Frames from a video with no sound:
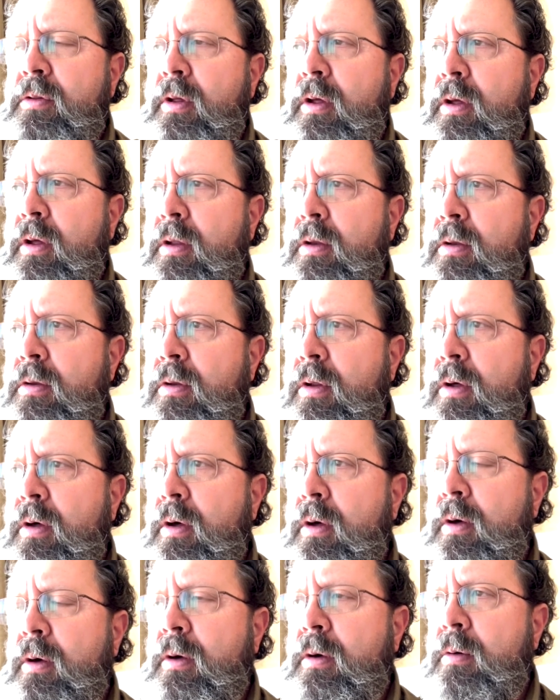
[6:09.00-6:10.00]
in
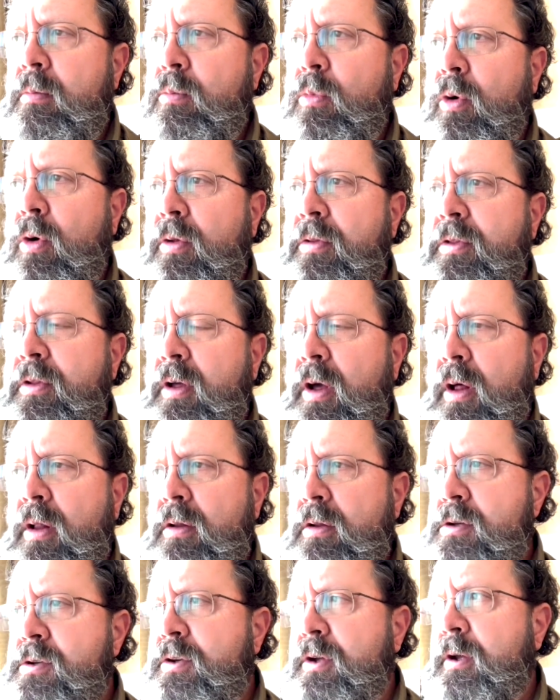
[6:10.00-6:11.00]
moral
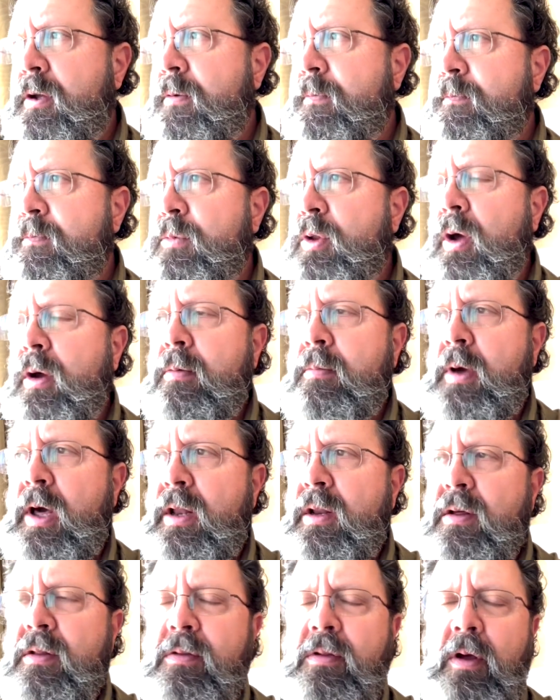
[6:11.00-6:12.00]
theology,
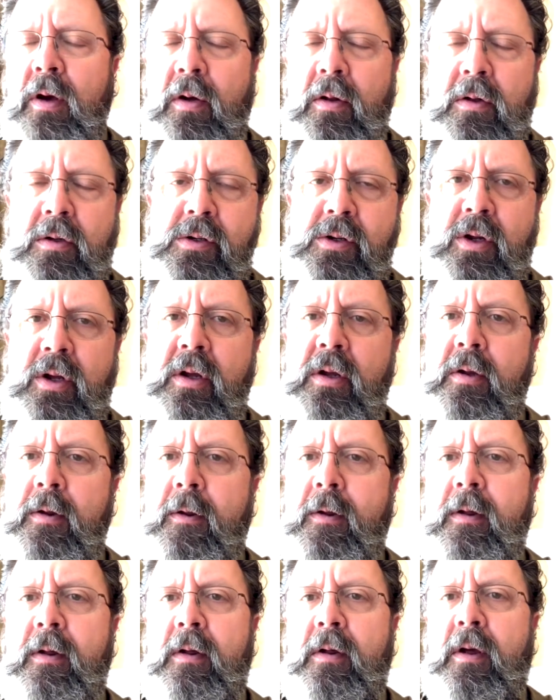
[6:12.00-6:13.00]
dogmatic theology,
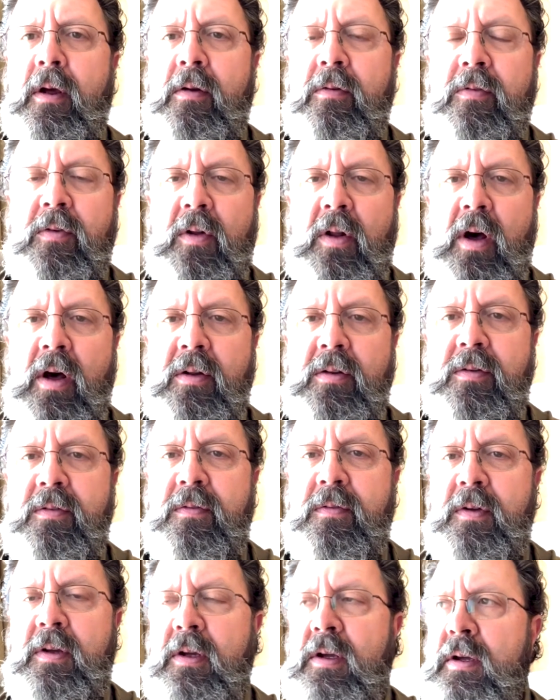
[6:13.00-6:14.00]
and
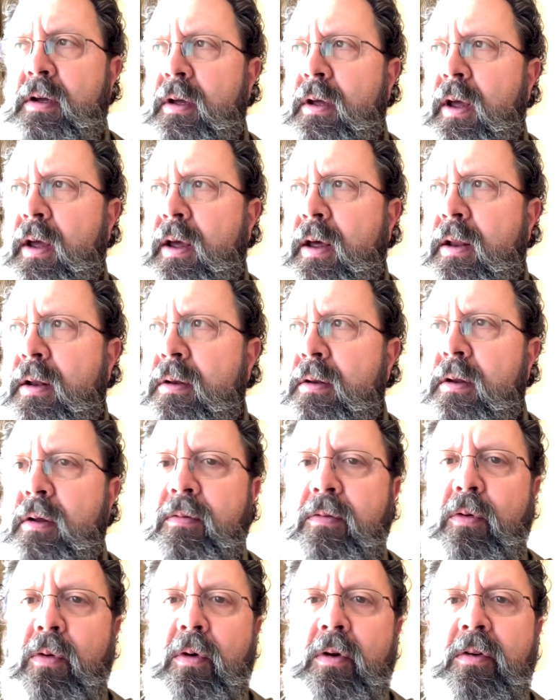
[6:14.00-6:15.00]
philosophy, and
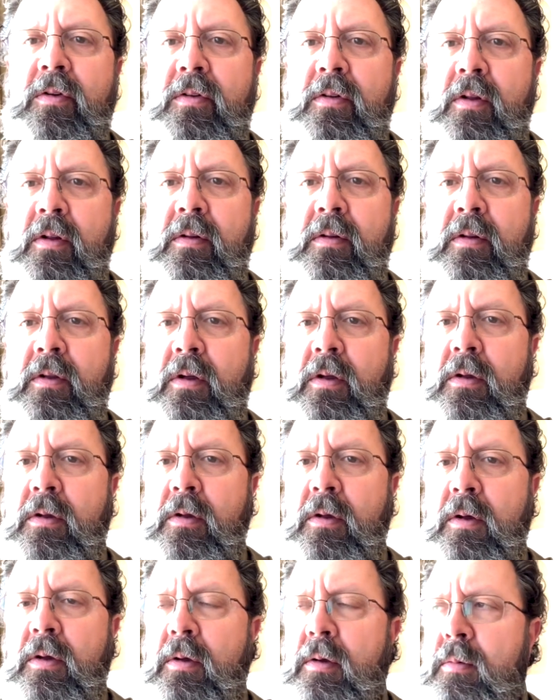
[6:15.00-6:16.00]
of course then
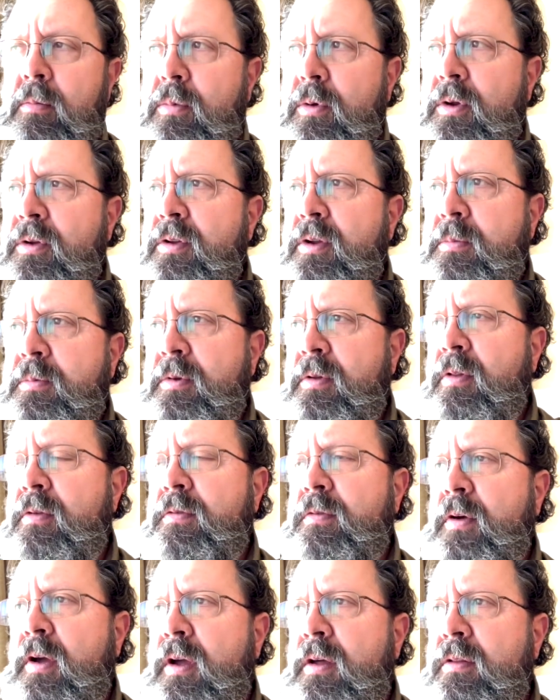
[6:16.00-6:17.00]
the precepts of the
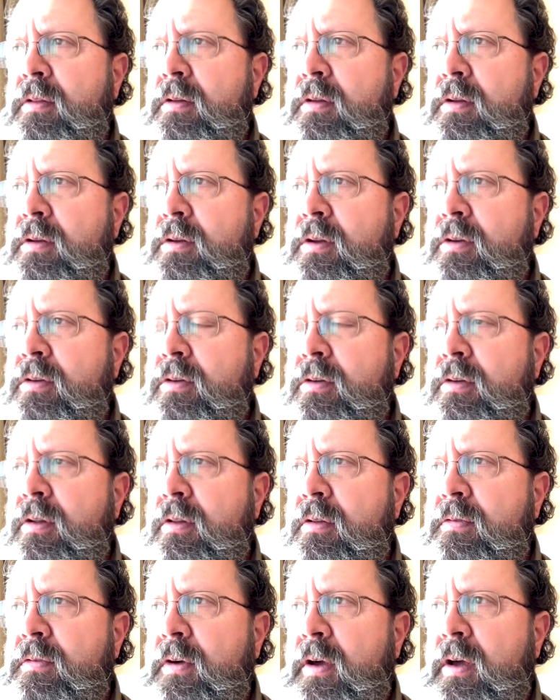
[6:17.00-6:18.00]
faith and the teachings of
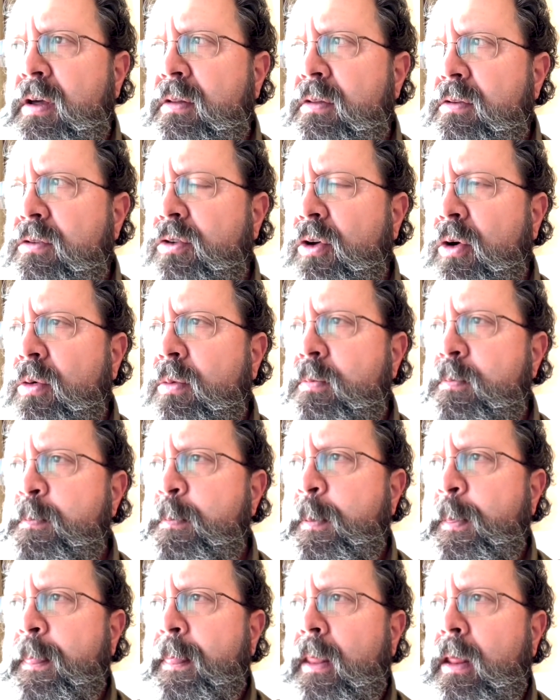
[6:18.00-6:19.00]
the faith. So.
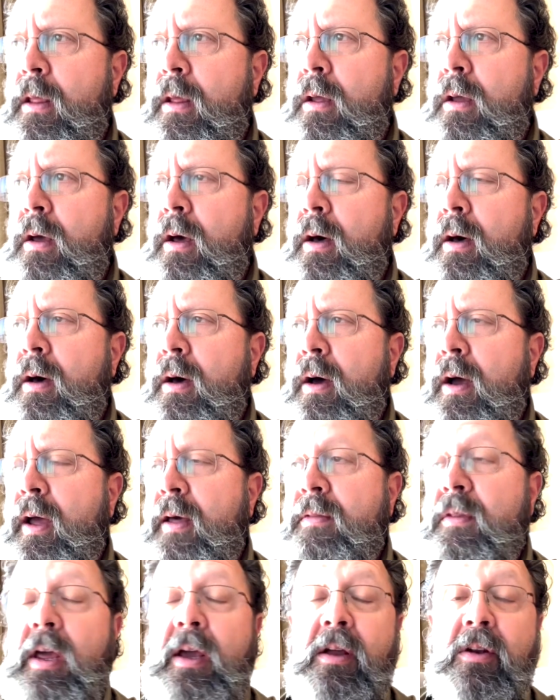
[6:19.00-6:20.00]

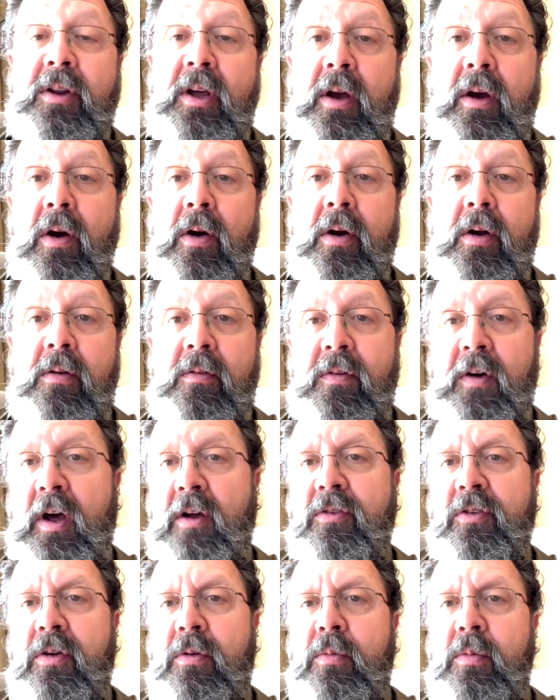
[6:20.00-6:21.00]
And they can take our
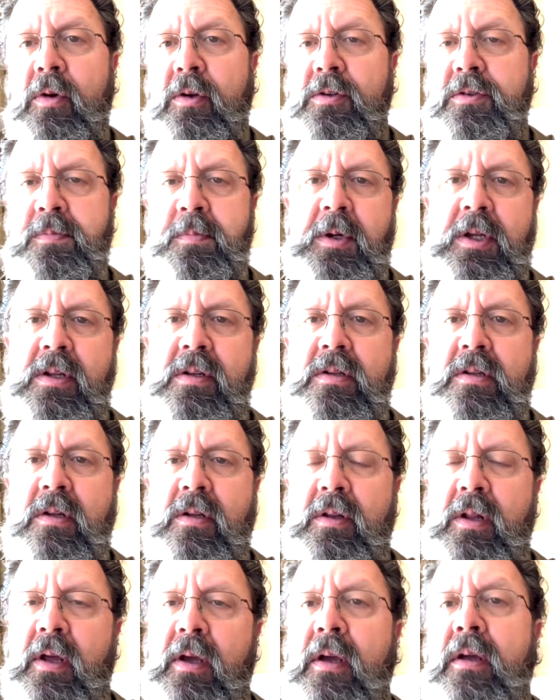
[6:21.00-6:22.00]
confession, which means
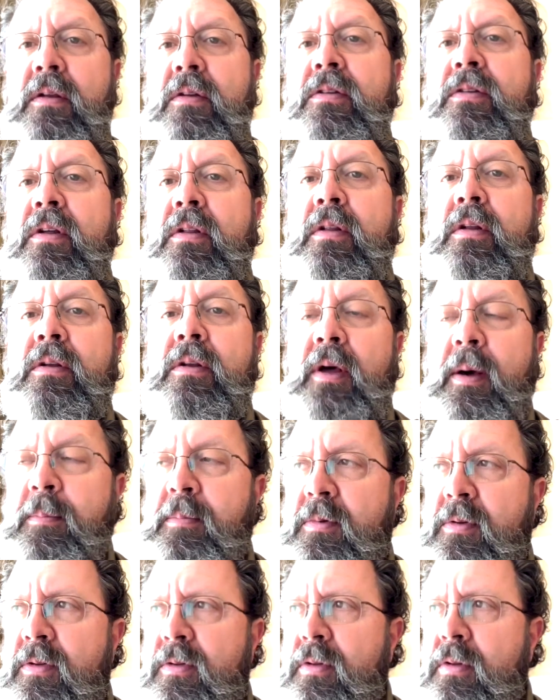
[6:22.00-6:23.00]
that they can see the
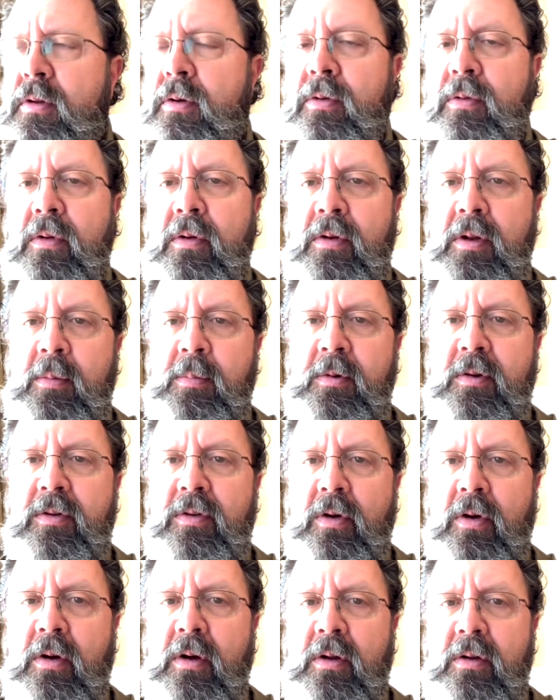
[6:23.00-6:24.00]
depths, the deepest,
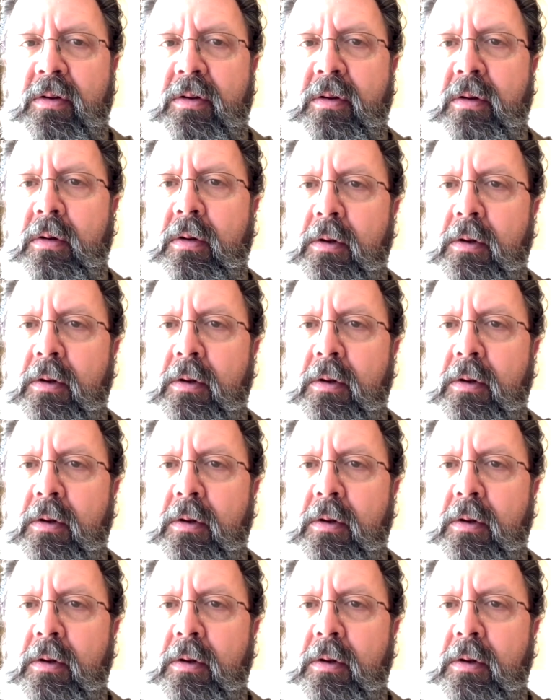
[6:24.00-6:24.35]
darkest